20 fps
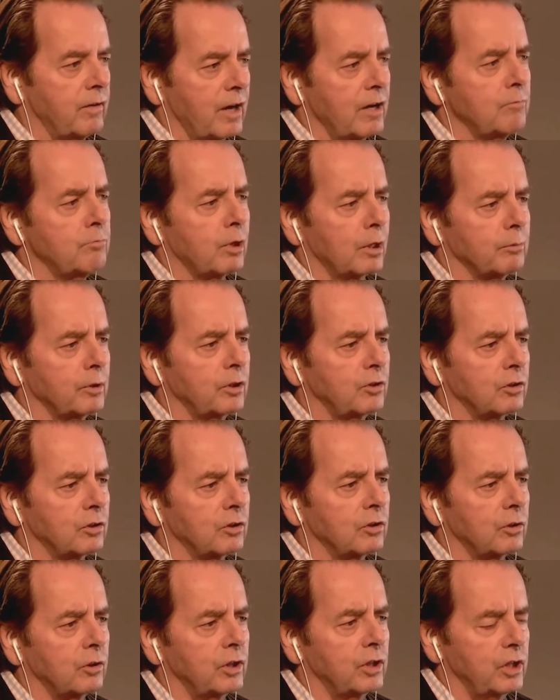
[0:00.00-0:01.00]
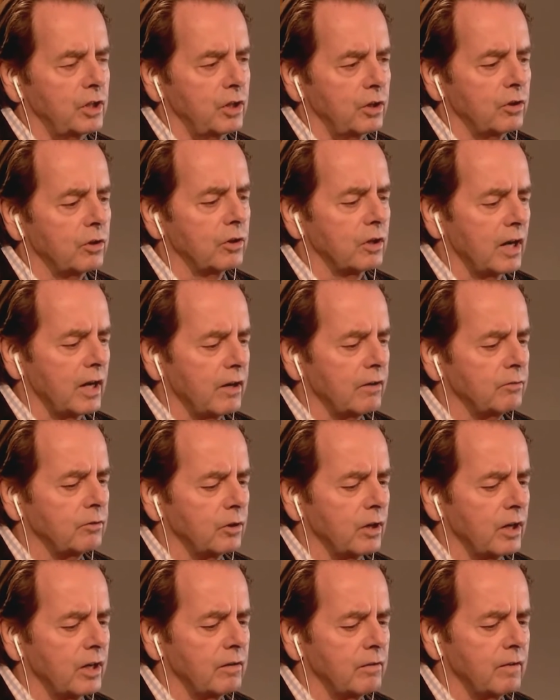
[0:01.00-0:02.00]
Probably took her a year after
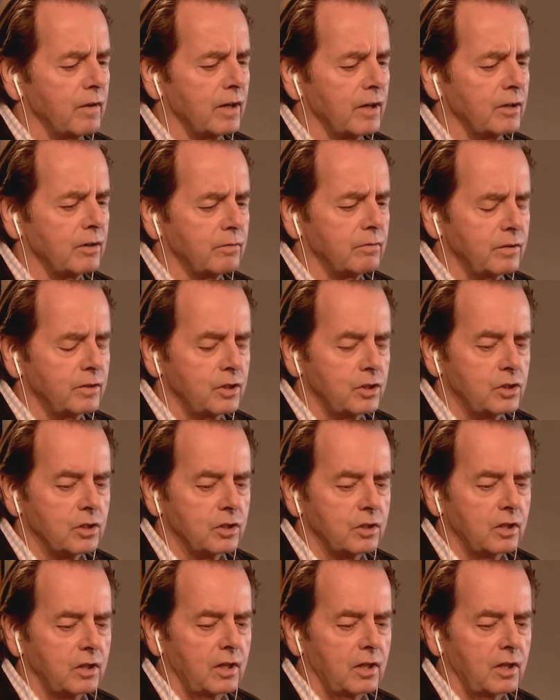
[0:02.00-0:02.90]
AFI to finish it.